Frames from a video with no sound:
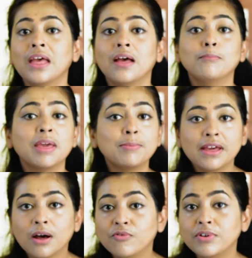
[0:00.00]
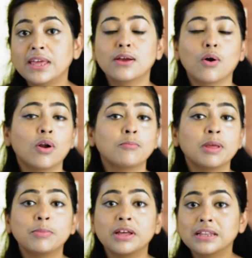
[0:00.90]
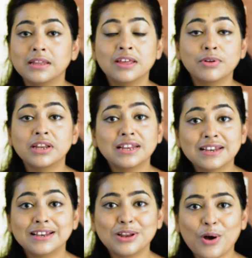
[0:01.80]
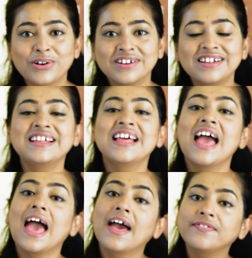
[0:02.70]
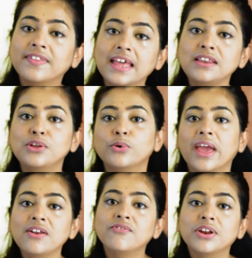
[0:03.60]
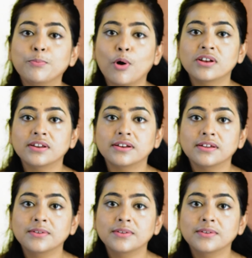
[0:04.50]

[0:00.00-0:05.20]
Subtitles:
maybe a week or maybe even a little longer, and then you can repot it.